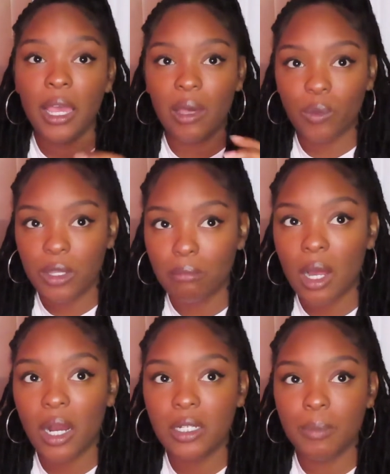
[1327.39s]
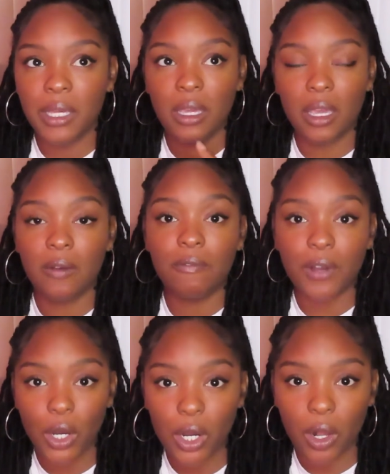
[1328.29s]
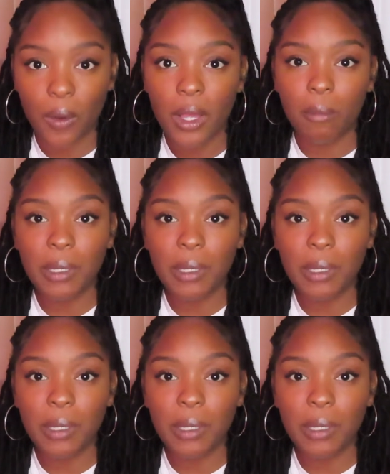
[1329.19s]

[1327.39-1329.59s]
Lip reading: And with Mars being in Virgo,